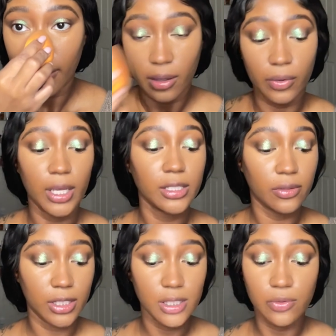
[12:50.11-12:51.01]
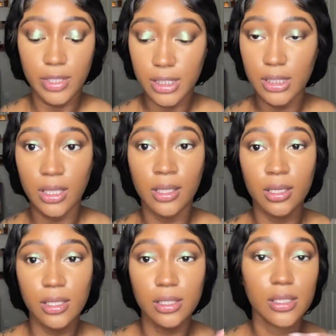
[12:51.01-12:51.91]
Okay, so this is what the skin
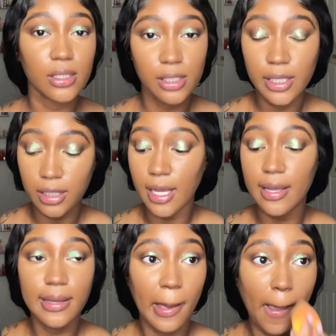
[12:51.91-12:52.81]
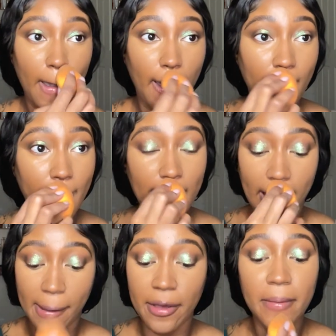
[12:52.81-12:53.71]
is looking like. I
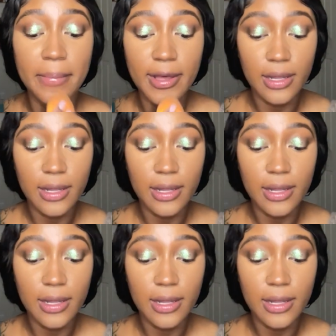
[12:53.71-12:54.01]
am